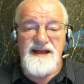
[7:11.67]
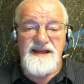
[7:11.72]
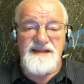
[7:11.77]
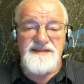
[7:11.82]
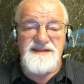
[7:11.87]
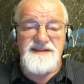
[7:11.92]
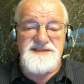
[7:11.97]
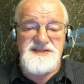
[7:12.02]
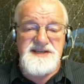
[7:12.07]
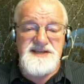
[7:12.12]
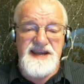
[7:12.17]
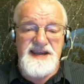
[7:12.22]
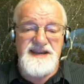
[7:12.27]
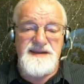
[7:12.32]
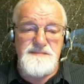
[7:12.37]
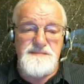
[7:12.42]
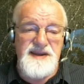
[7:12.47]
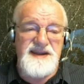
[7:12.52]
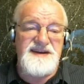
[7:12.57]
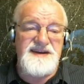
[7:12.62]
Uh, the
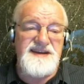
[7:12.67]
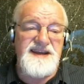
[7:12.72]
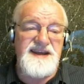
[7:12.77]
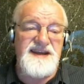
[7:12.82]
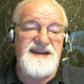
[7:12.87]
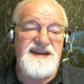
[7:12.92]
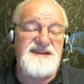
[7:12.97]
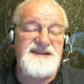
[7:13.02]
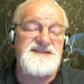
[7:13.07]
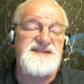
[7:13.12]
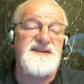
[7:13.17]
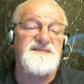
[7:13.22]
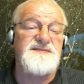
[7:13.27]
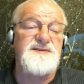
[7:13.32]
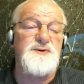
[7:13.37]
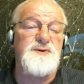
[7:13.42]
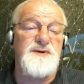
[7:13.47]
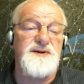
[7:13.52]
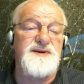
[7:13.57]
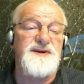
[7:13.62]
state maintains
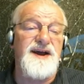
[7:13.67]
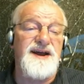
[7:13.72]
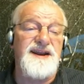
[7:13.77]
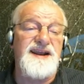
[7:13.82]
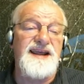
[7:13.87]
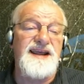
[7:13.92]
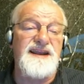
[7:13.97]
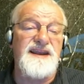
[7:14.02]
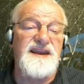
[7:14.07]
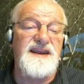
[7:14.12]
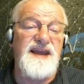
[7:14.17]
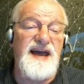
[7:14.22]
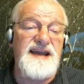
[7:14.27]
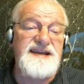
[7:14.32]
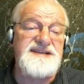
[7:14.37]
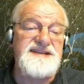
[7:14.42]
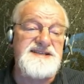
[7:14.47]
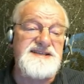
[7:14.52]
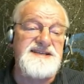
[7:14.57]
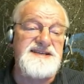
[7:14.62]
if you are not a
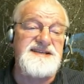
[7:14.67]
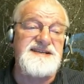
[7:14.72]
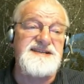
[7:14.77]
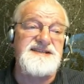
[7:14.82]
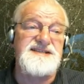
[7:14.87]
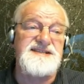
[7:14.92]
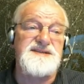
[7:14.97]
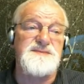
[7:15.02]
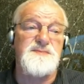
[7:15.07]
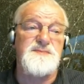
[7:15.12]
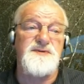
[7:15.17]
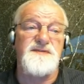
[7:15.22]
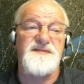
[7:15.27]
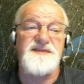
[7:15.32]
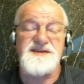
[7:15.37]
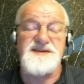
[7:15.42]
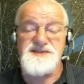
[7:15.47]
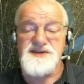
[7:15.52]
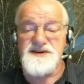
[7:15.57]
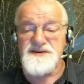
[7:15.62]
licensed
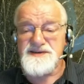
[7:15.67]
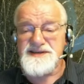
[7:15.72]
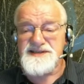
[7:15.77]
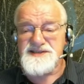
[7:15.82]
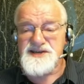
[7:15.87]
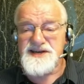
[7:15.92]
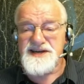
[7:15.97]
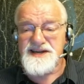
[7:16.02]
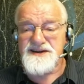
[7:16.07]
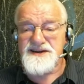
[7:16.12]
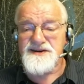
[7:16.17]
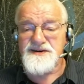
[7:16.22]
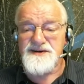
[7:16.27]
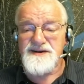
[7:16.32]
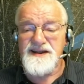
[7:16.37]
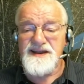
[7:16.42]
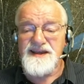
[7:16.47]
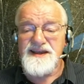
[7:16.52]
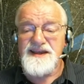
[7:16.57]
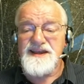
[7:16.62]
professional
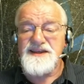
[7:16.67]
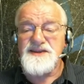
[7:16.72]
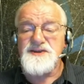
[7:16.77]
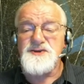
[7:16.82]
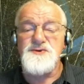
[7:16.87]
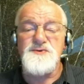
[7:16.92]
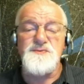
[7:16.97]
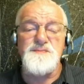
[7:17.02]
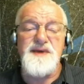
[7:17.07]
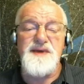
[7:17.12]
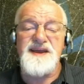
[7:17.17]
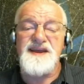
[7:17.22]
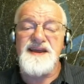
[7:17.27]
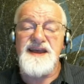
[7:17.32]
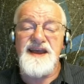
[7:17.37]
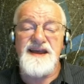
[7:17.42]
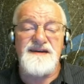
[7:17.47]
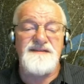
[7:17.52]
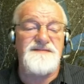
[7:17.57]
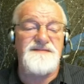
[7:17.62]
engineer, you may
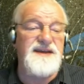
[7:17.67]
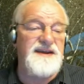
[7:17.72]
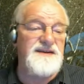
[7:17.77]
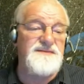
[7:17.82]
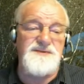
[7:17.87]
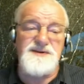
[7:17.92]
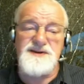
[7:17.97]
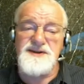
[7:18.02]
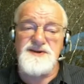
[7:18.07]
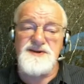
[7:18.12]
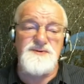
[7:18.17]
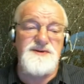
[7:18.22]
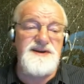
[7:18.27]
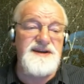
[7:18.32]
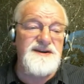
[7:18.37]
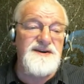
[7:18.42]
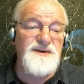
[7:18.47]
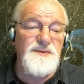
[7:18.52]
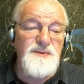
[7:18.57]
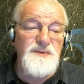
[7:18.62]
have every
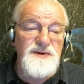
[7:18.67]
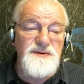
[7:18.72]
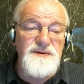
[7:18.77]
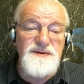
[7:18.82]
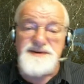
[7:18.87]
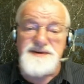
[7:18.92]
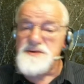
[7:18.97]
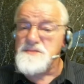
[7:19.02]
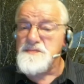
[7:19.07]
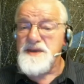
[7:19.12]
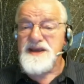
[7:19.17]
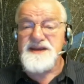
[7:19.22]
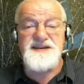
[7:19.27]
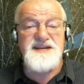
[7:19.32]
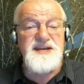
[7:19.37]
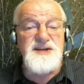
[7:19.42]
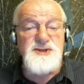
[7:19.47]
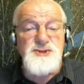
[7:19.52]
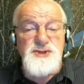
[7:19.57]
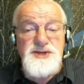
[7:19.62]
degree in the world. You may
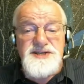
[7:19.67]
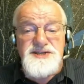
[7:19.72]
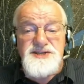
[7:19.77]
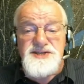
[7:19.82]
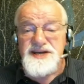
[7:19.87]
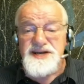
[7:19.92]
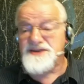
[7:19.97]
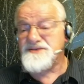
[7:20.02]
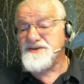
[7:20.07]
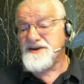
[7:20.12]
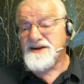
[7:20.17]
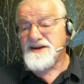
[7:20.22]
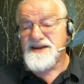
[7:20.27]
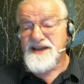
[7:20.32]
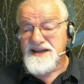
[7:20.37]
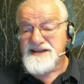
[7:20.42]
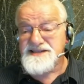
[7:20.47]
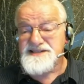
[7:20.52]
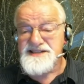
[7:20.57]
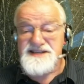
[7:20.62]
teach engineering
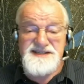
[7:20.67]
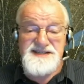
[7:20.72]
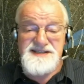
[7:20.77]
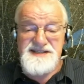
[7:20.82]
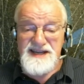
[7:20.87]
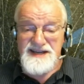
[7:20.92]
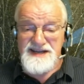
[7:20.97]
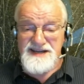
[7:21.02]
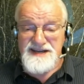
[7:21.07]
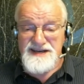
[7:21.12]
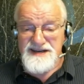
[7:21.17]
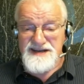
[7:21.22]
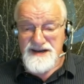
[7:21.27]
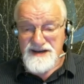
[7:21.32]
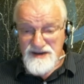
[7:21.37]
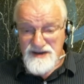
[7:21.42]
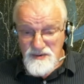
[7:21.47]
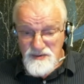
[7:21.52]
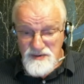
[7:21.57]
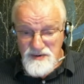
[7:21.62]
classes
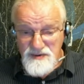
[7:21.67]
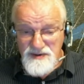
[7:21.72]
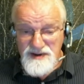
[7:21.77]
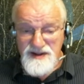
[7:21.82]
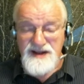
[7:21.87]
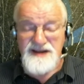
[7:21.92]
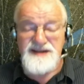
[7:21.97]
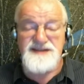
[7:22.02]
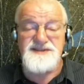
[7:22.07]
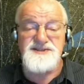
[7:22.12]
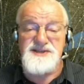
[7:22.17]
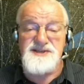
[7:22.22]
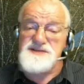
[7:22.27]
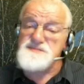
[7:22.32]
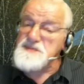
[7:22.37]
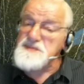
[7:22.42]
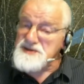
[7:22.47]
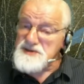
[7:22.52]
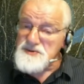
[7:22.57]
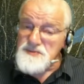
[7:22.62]
in local
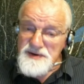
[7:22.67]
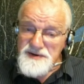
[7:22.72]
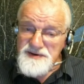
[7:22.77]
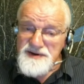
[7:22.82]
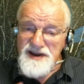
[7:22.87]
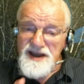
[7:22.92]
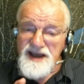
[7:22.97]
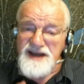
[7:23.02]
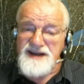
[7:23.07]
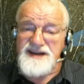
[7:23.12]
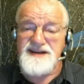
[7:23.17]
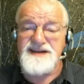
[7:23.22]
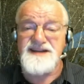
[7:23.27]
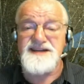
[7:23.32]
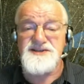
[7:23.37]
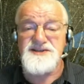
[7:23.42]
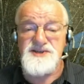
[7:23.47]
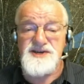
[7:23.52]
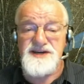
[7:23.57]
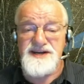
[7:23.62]
colleges, but you are not an
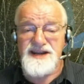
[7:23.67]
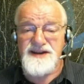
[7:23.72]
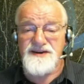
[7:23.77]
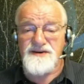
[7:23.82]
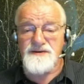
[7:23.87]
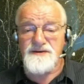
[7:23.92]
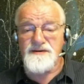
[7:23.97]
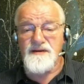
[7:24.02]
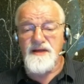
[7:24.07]
engineer.